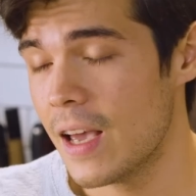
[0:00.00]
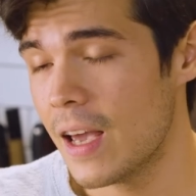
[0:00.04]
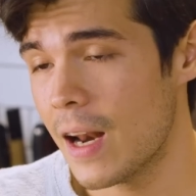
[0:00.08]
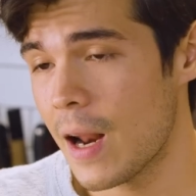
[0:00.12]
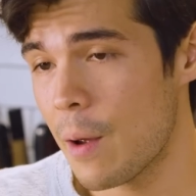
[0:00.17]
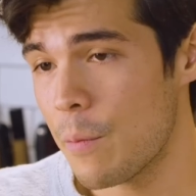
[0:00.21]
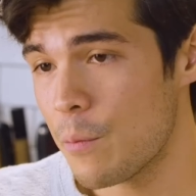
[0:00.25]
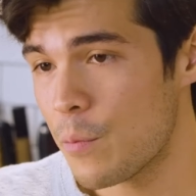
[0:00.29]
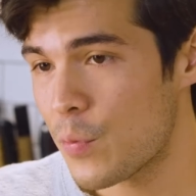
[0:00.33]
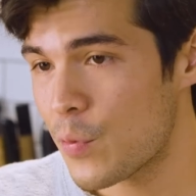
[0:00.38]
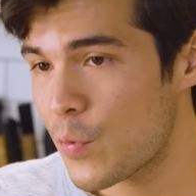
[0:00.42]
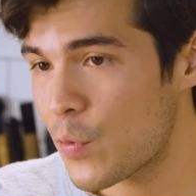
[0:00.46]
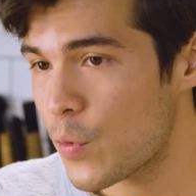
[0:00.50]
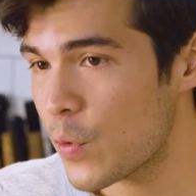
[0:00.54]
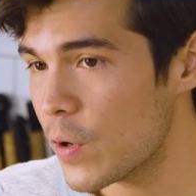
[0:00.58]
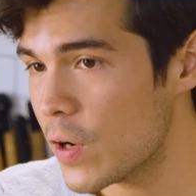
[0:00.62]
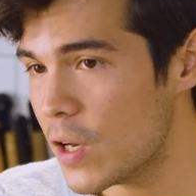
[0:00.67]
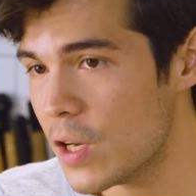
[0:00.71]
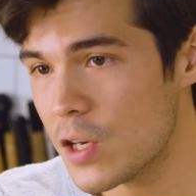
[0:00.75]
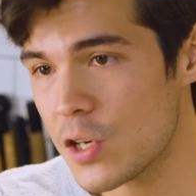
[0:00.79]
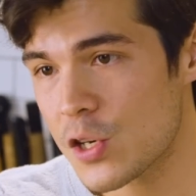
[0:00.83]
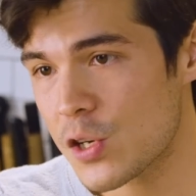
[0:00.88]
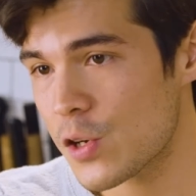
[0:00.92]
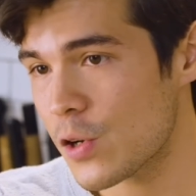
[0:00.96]
and I'm
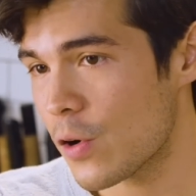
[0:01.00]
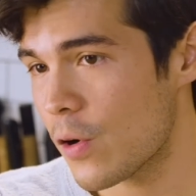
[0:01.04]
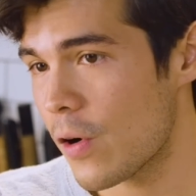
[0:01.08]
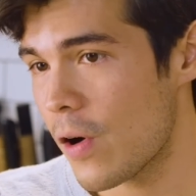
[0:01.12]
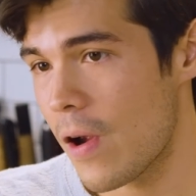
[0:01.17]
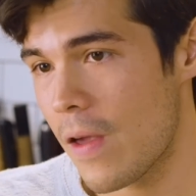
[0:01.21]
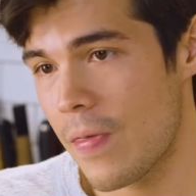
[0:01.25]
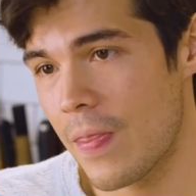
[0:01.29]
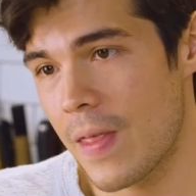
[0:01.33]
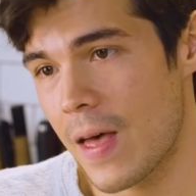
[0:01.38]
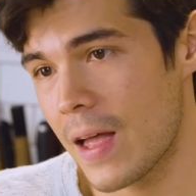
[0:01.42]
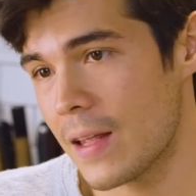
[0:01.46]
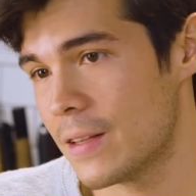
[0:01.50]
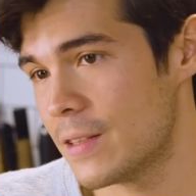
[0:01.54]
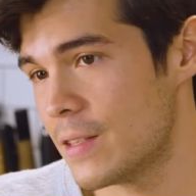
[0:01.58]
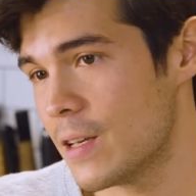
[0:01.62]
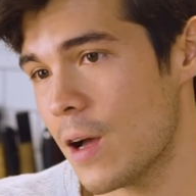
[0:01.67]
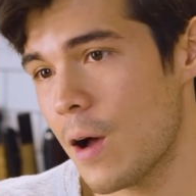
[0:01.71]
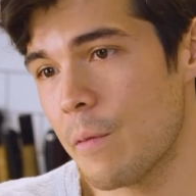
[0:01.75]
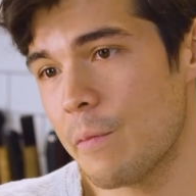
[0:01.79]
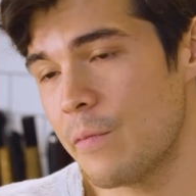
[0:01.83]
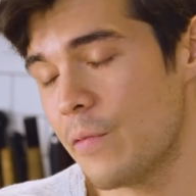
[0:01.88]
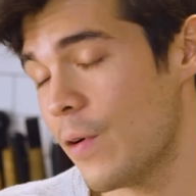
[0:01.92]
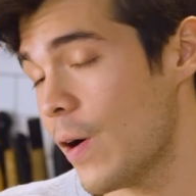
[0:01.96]
pretty sure in that
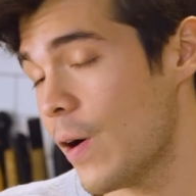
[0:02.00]
top